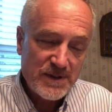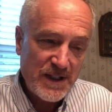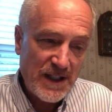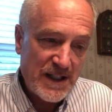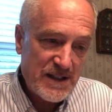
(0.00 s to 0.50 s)

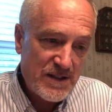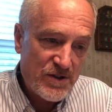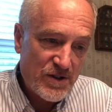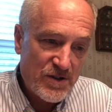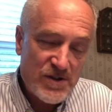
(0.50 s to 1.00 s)
in the
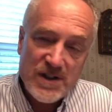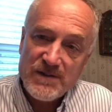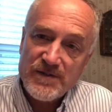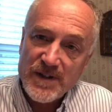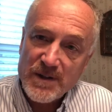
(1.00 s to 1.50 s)
church
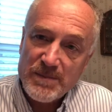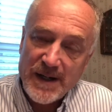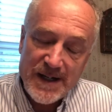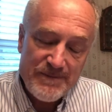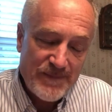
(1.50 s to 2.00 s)
in
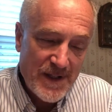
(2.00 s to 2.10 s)
Philippi.